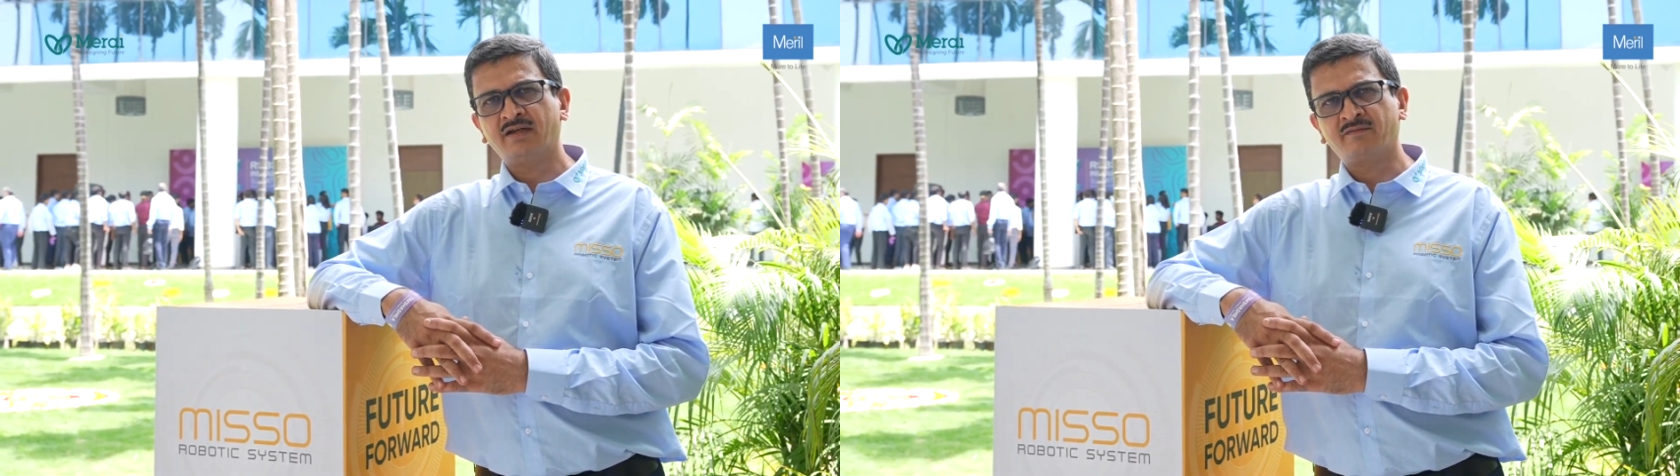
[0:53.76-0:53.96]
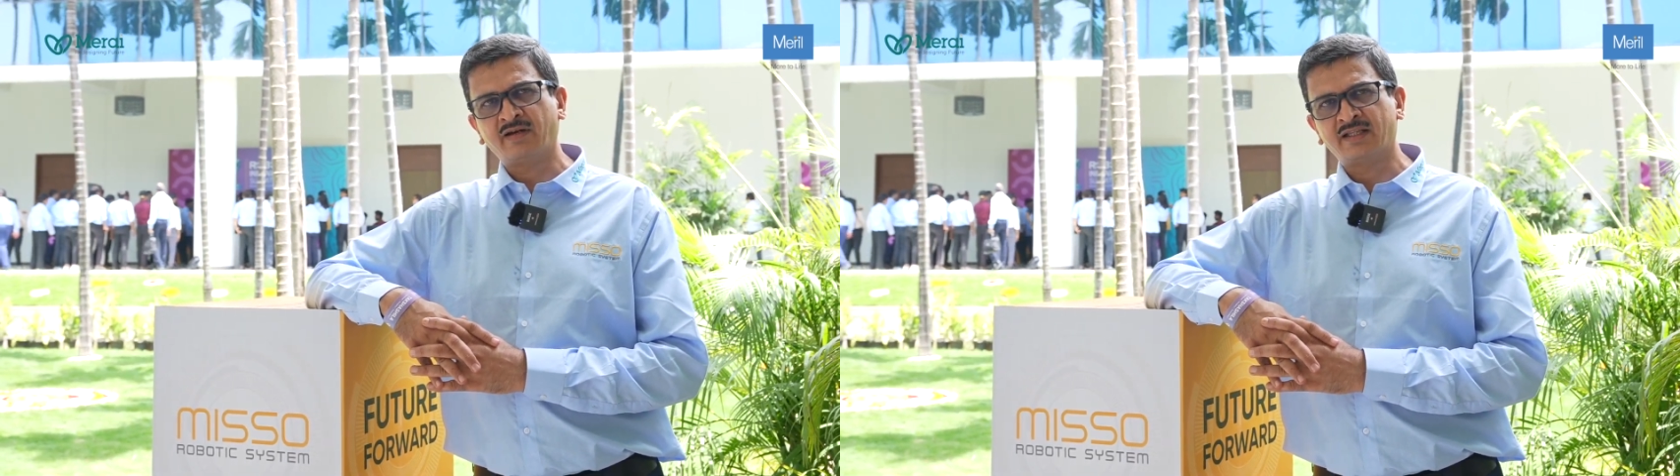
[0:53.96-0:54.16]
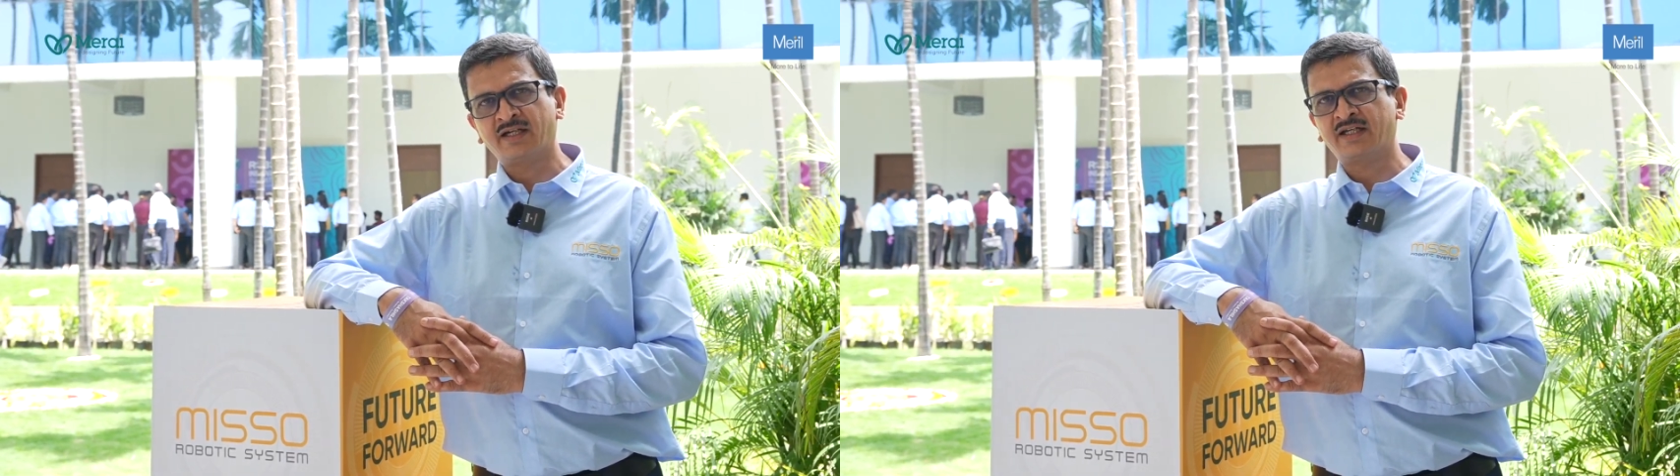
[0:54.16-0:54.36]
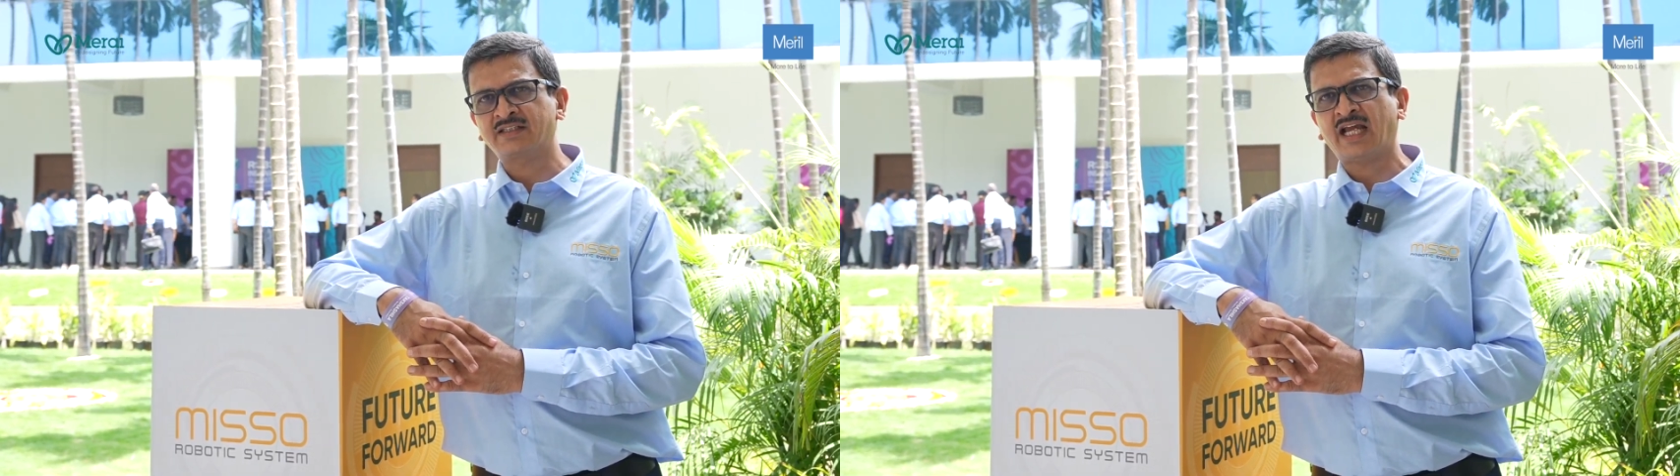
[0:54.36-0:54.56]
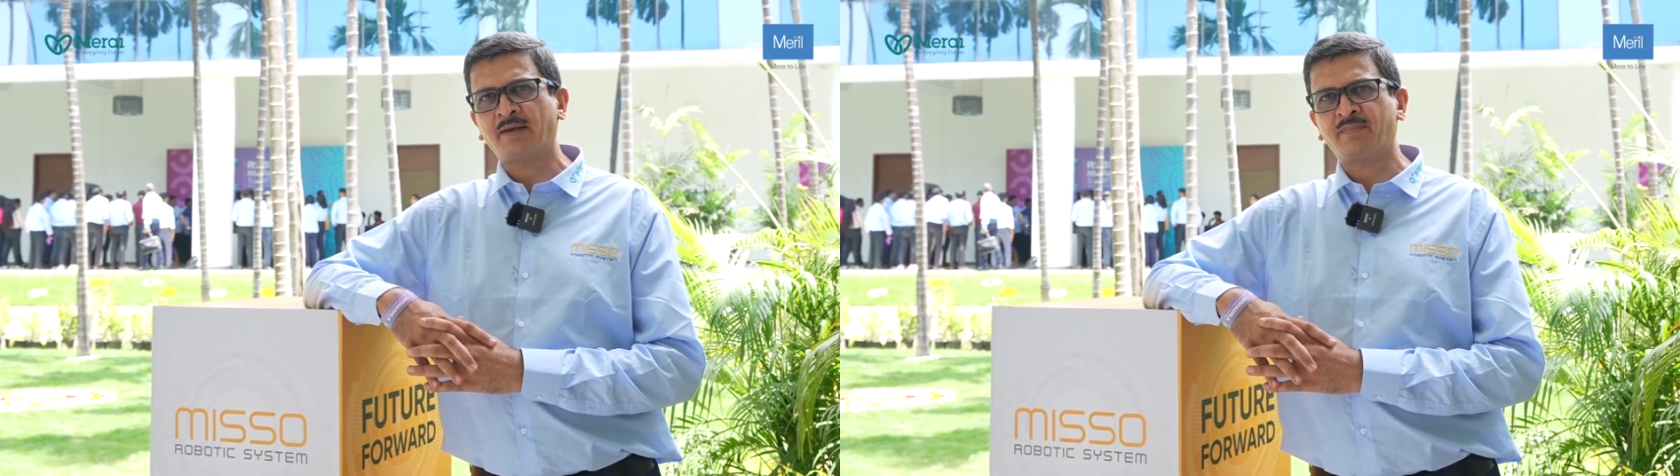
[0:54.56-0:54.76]
whether it
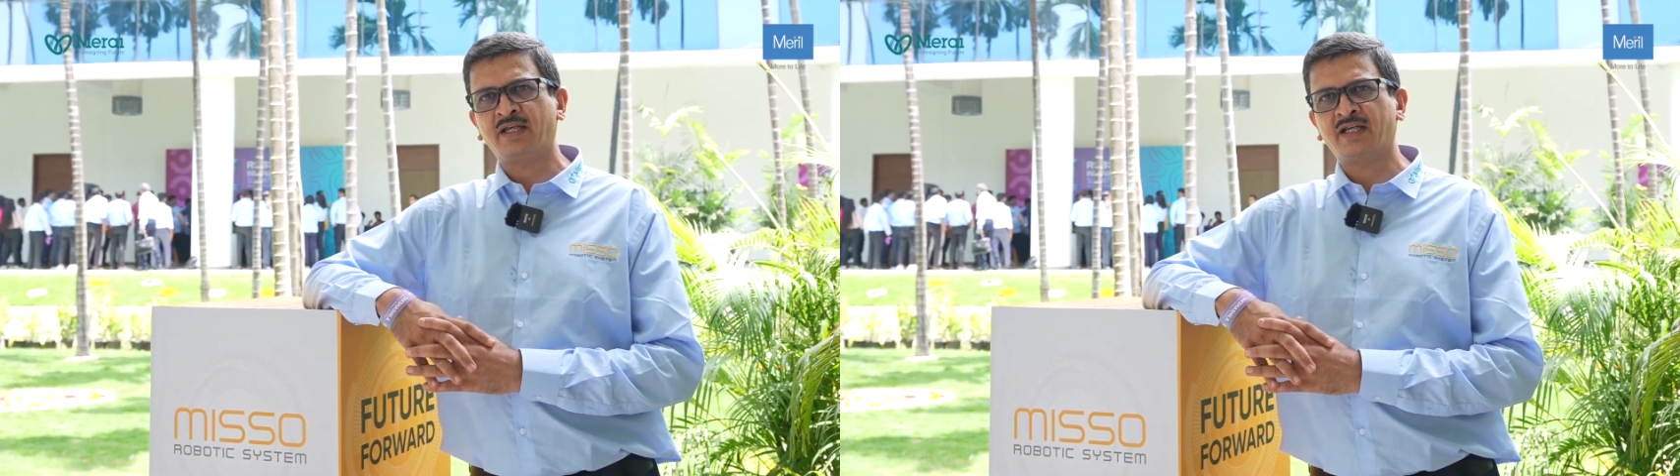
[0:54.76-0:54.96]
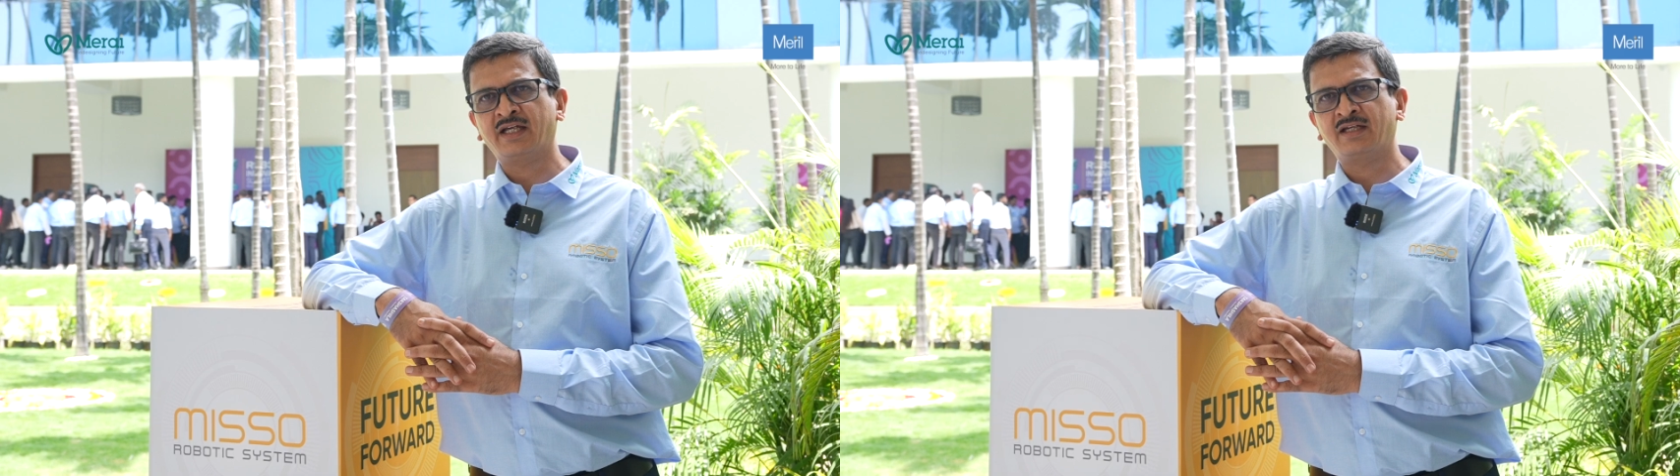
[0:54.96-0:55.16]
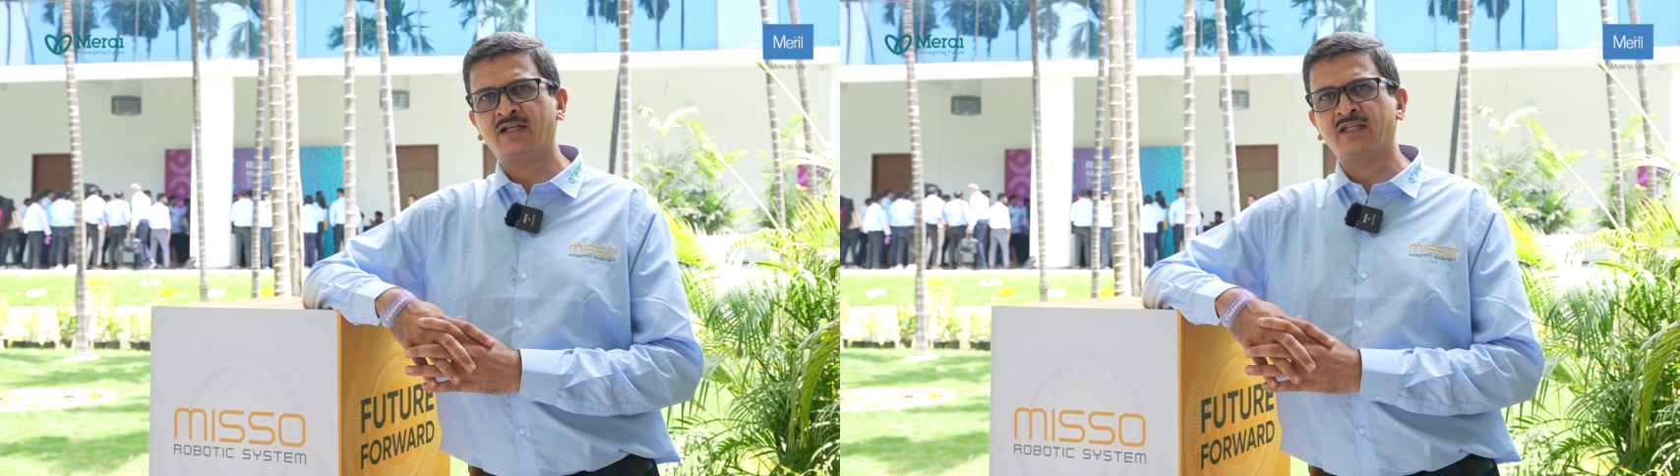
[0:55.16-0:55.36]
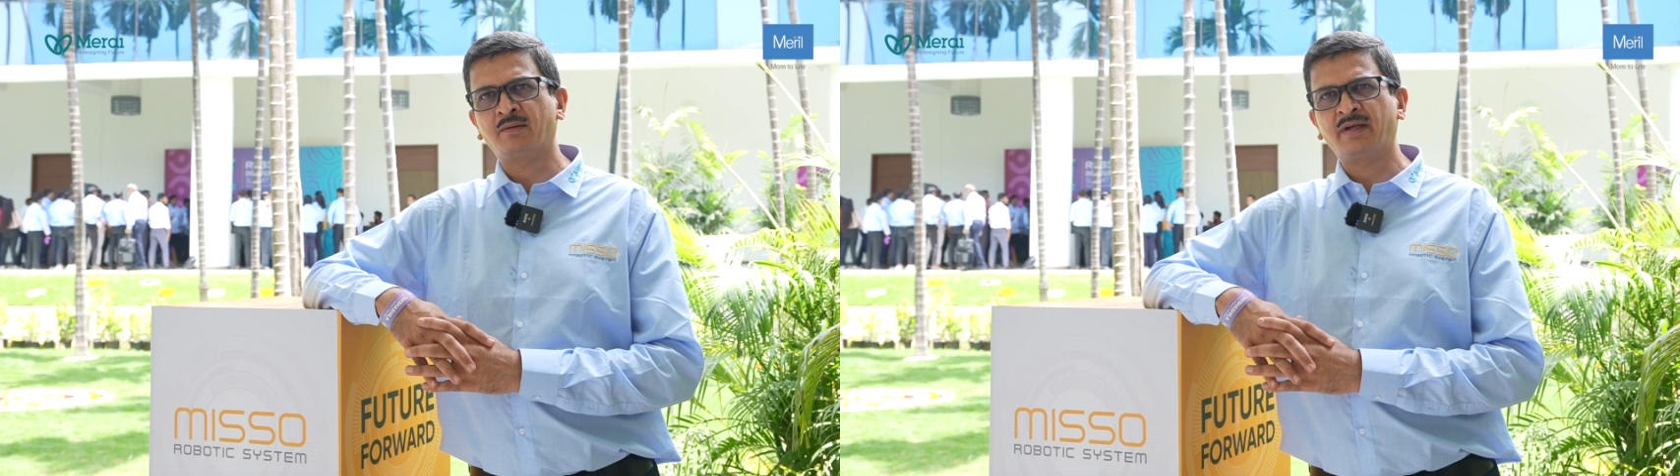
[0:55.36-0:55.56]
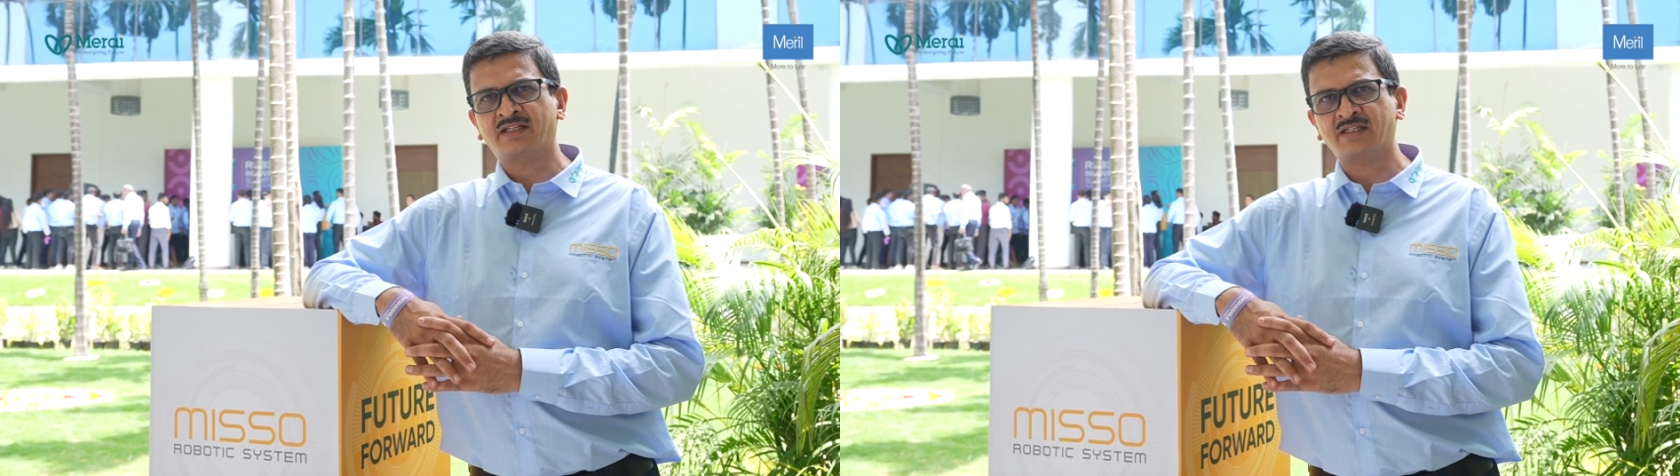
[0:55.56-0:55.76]
is happening in, in the
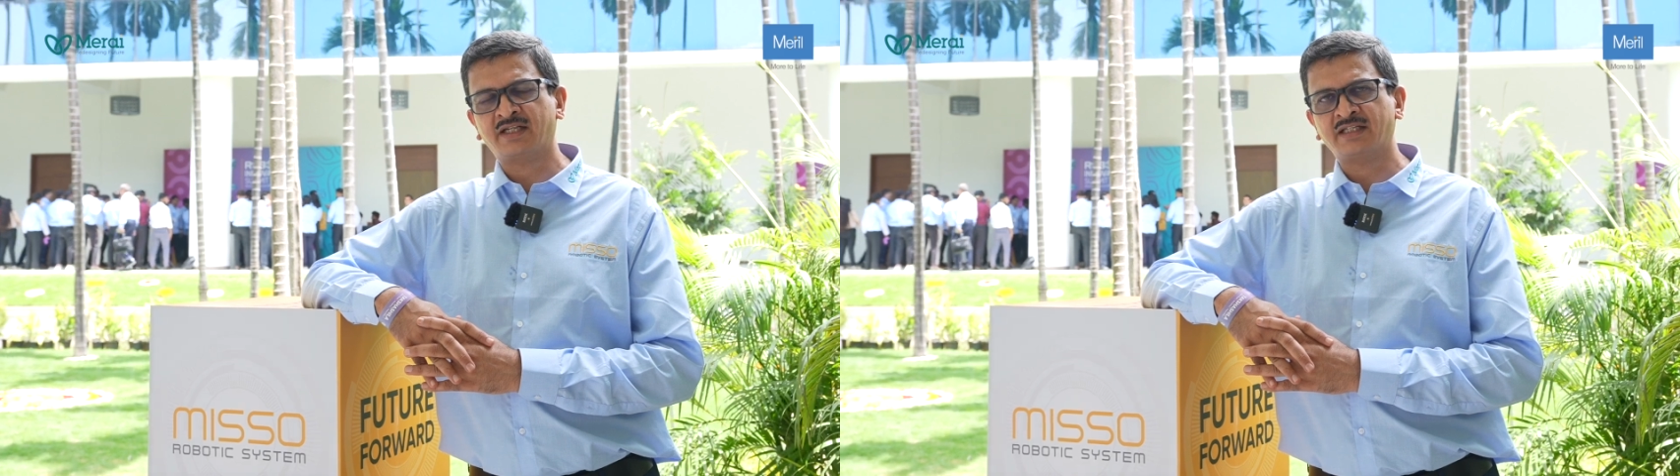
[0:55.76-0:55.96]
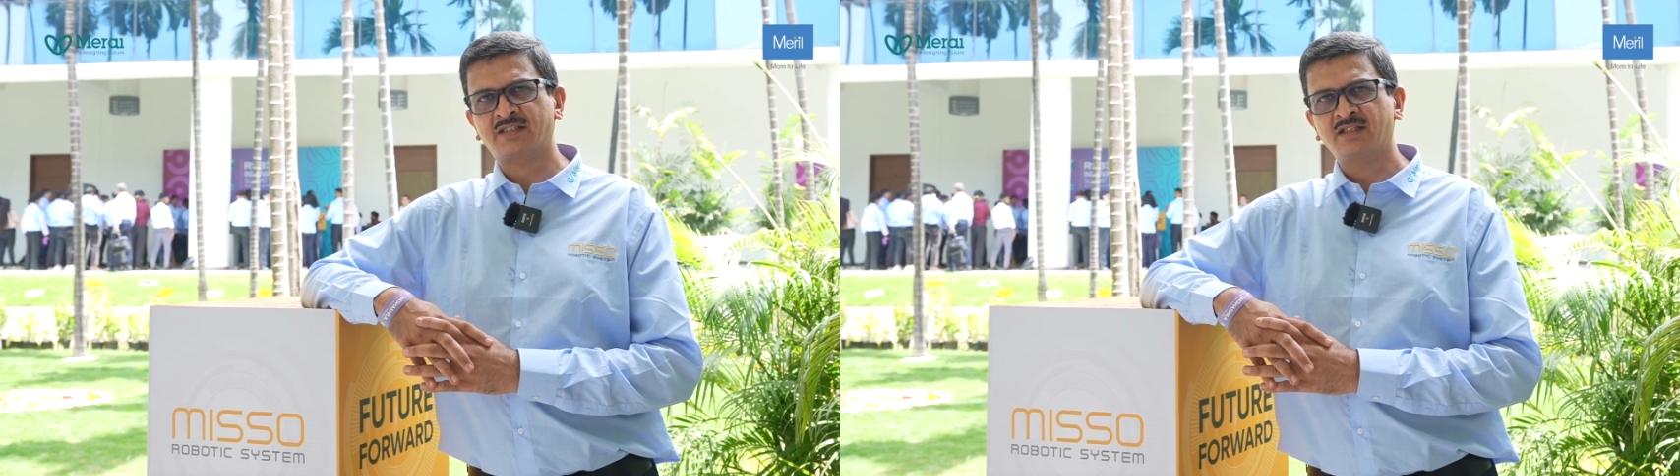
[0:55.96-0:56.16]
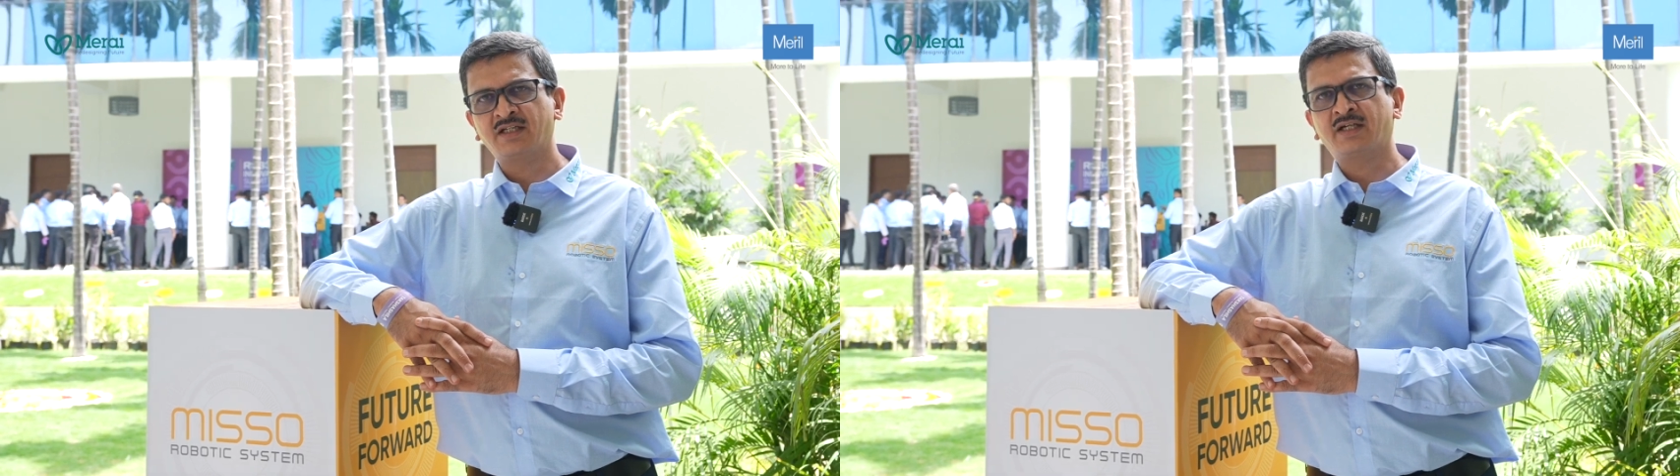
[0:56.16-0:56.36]
big cities,